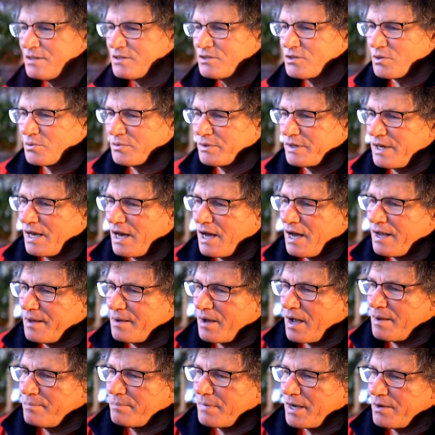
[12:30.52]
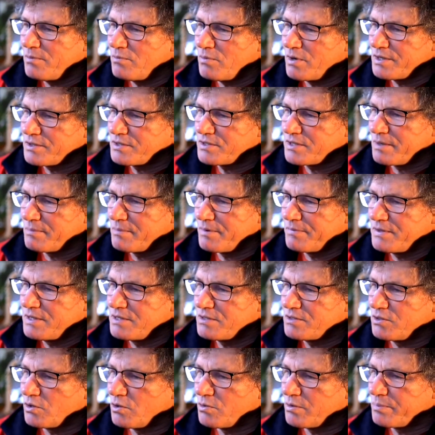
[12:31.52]
So yeah, I, I, might want some of
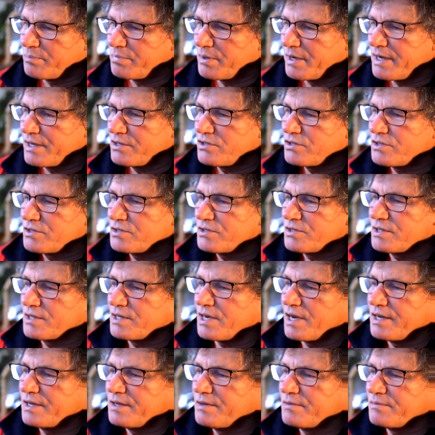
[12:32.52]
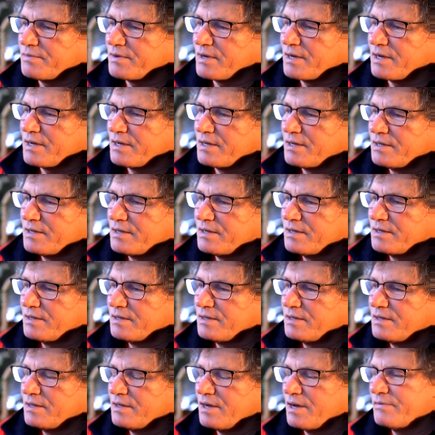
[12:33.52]
these lower branches to kind of uh,
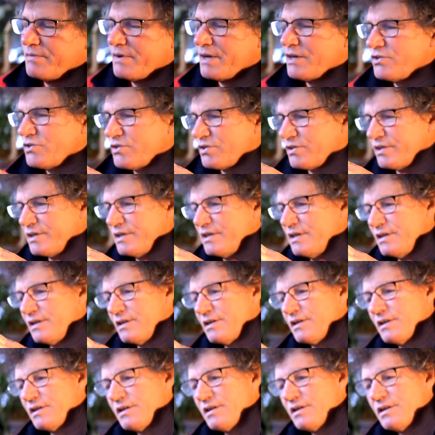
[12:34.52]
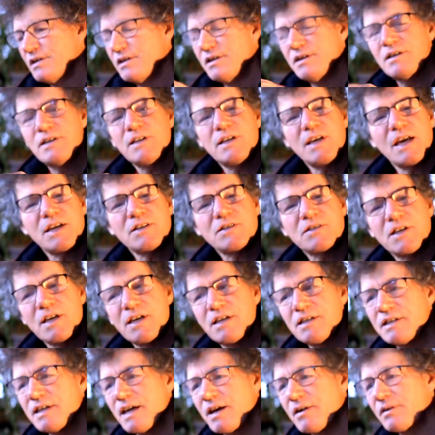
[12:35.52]
eventually
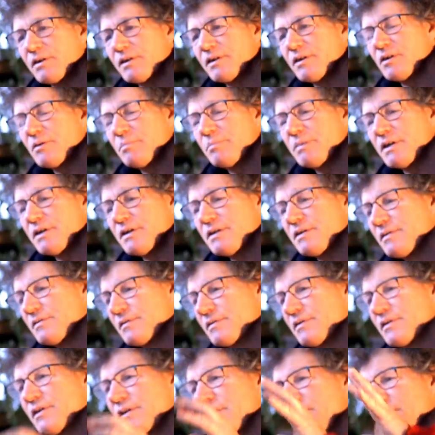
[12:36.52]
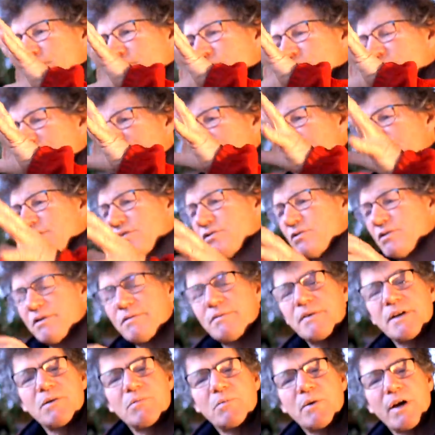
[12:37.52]
cascade down a little bit creating sort
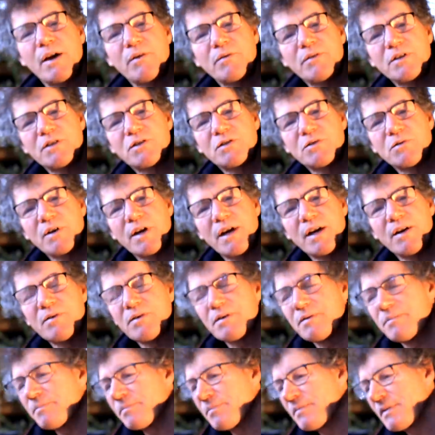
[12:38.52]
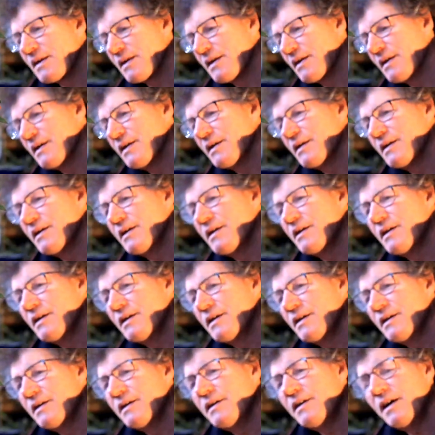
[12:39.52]
of a rounded crown.
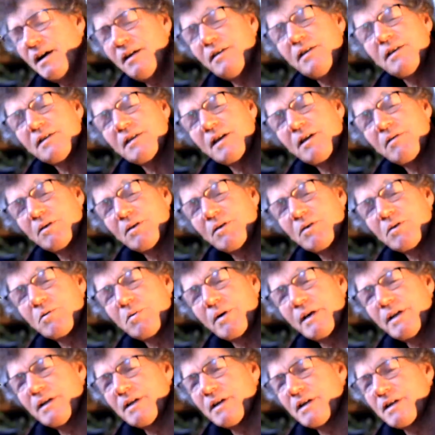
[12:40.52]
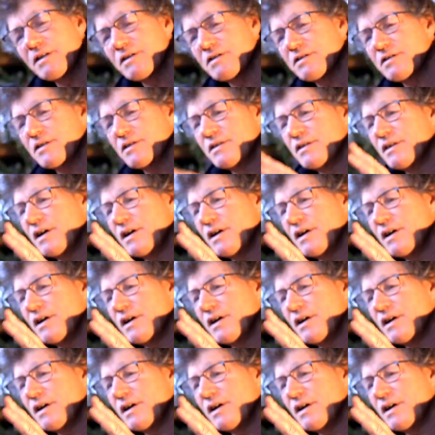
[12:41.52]
I think that would look quite nice.